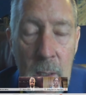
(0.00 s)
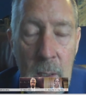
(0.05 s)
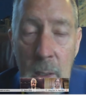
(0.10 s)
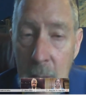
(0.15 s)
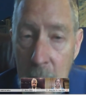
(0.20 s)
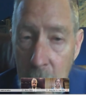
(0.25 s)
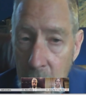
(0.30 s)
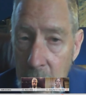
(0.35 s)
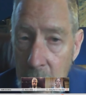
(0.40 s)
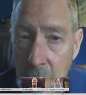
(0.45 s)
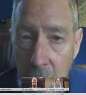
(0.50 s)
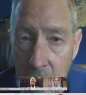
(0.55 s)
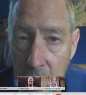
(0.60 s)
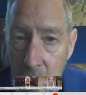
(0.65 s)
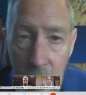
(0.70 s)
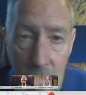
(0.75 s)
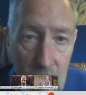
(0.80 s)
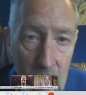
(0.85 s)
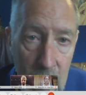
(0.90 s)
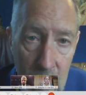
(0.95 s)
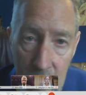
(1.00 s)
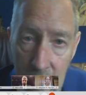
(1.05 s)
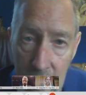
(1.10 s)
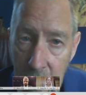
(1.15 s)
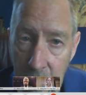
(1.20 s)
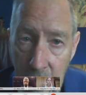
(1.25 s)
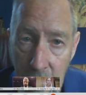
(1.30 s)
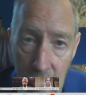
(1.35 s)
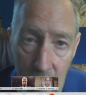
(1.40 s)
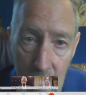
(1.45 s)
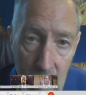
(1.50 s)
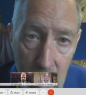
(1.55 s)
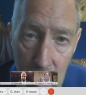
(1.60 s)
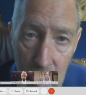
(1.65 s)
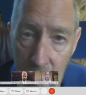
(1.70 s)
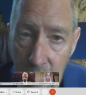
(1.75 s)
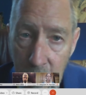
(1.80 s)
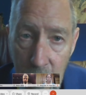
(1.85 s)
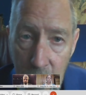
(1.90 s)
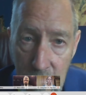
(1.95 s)
here in Hungary and all
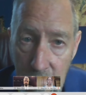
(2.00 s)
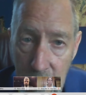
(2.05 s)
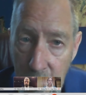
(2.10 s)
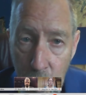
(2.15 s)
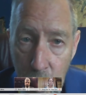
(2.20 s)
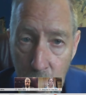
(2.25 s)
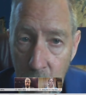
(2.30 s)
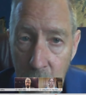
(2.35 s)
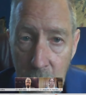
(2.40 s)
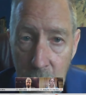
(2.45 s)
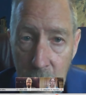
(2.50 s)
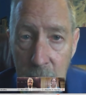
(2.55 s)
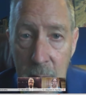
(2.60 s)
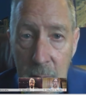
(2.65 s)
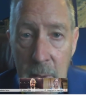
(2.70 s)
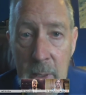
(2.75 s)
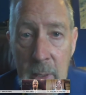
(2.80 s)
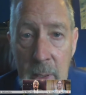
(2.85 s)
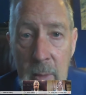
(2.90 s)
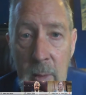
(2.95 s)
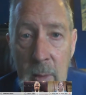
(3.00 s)
over the world, really,